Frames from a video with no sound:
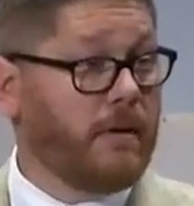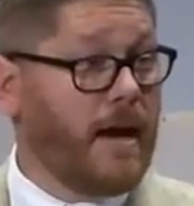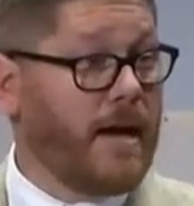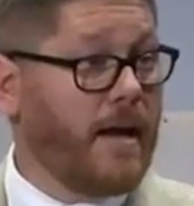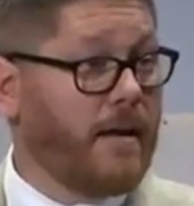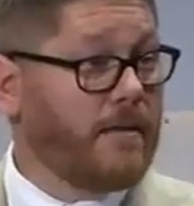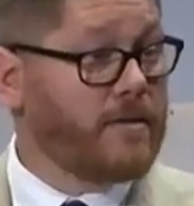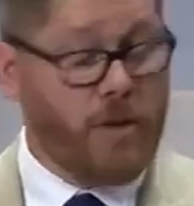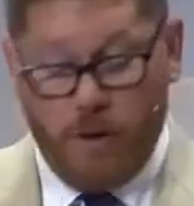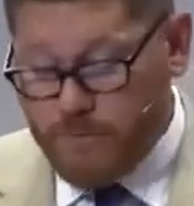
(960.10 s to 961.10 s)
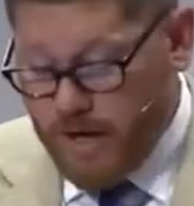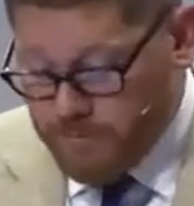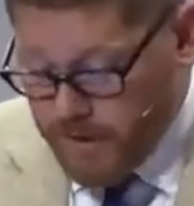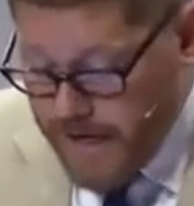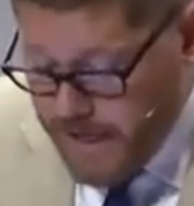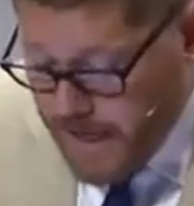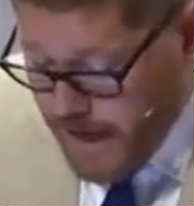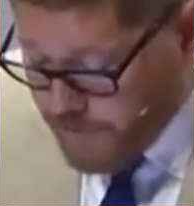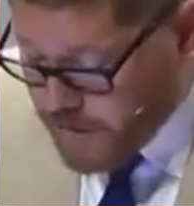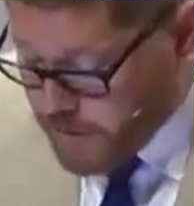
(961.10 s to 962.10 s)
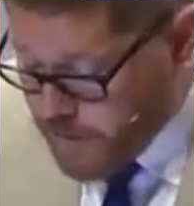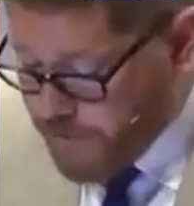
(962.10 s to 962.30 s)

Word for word: I, uh, Psalm chapter 89, verse 3